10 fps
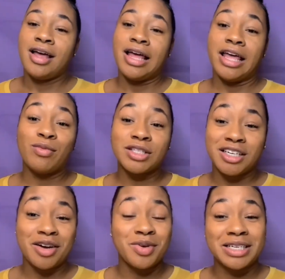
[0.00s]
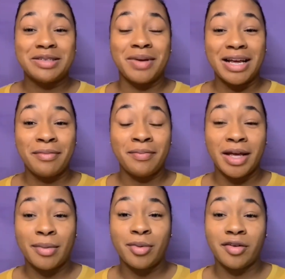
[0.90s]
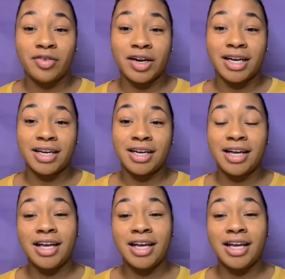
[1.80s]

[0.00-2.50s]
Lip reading: it was good with just me and my boyfriend. He